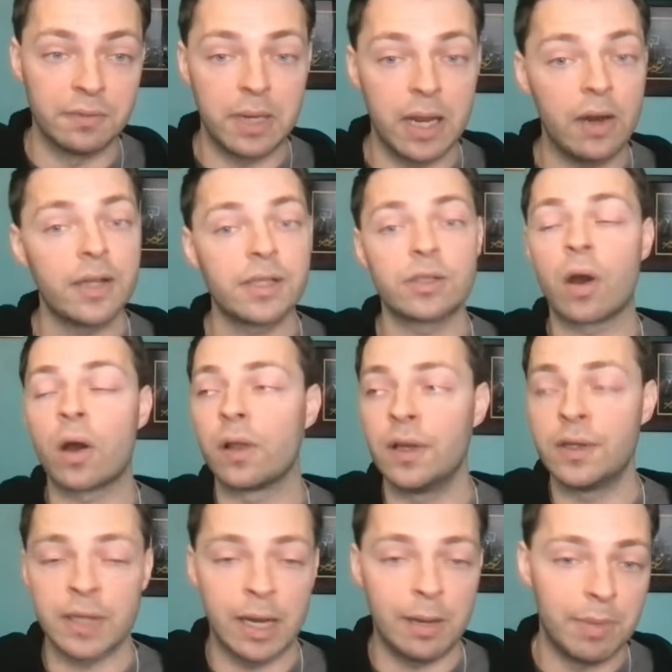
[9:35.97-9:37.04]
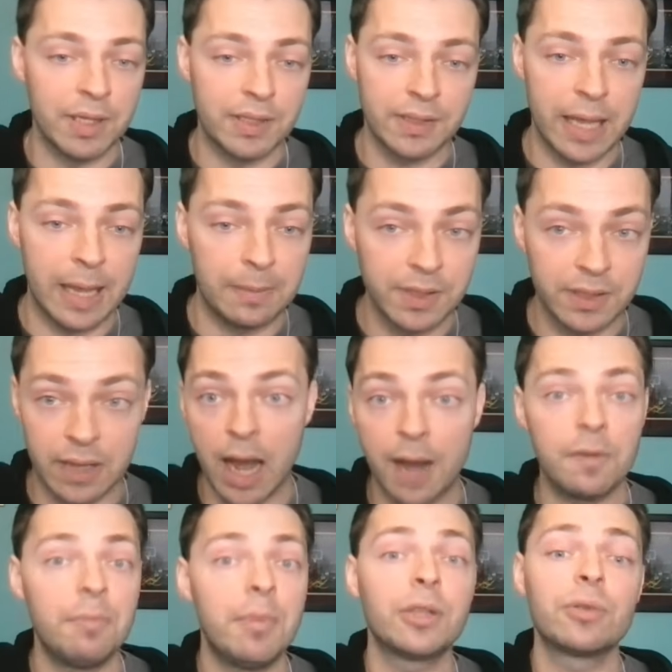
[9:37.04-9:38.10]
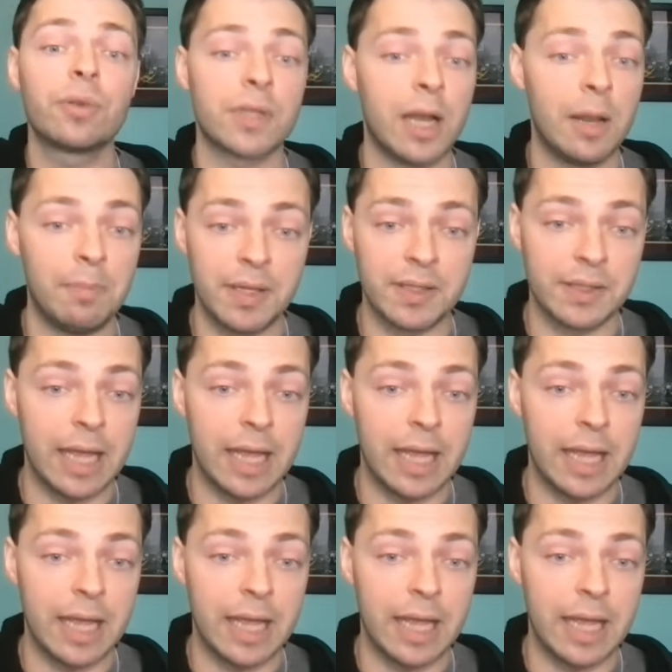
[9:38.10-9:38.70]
Darius Garland's going to miss games. Donovan Mitchell's going to miss